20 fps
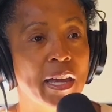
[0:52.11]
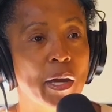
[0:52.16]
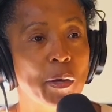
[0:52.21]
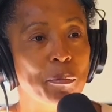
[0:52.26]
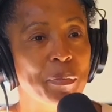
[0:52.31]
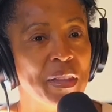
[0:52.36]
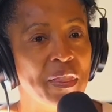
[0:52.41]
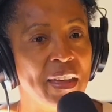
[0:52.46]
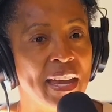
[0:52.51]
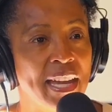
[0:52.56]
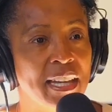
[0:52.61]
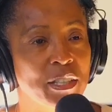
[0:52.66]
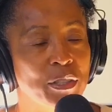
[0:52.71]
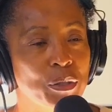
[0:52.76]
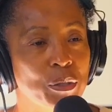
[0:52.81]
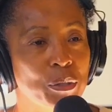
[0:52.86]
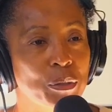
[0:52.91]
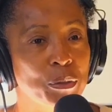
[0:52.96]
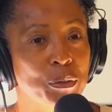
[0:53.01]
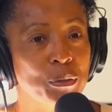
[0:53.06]
but that
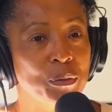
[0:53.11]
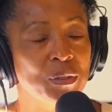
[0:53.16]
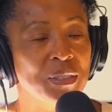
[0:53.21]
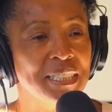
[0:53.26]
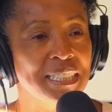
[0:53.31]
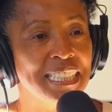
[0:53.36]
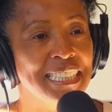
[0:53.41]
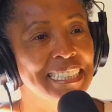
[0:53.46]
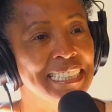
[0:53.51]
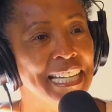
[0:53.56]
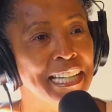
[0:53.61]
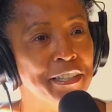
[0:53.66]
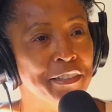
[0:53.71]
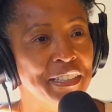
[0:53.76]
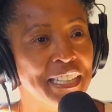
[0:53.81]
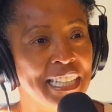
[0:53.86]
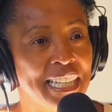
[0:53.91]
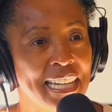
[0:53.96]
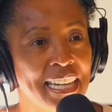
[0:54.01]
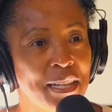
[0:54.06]
you
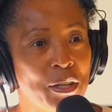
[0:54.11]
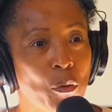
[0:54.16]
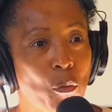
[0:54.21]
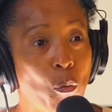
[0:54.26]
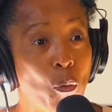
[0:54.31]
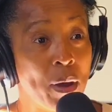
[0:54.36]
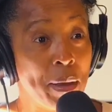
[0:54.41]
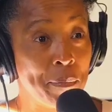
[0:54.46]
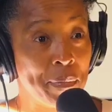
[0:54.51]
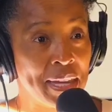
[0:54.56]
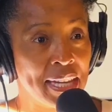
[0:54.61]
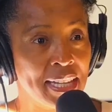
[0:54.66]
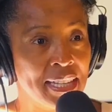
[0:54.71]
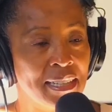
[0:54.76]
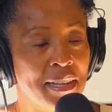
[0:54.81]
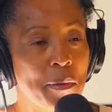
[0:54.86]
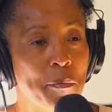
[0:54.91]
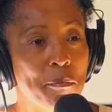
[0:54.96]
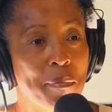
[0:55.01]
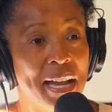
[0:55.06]
disaggregate
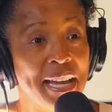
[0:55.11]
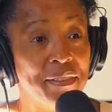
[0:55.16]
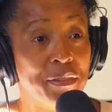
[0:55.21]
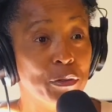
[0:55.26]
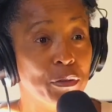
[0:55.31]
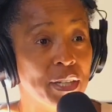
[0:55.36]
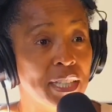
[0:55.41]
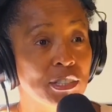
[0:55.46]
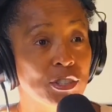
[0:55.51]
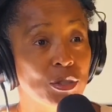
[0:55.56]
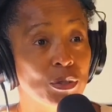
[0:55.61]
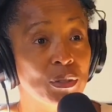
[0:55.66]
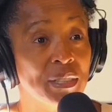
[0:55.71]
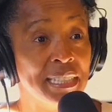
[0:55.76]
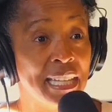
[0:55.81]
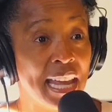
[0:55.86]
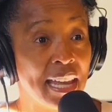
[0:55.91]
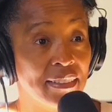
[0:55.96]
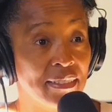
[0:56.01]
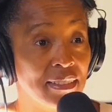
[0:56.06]
women by the racial
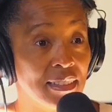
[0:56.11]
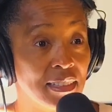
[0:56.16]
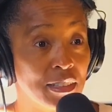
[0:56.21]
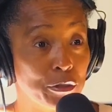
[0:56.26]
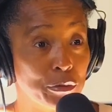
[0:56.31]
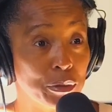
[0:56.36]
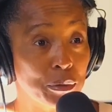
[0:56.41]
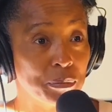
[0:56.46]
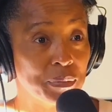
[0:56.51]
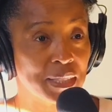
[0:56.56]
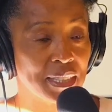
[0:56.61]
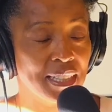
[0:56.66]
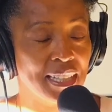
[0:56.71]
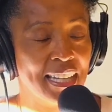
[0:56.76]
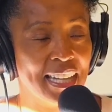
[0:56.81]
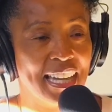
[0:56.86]
and ethnic groups.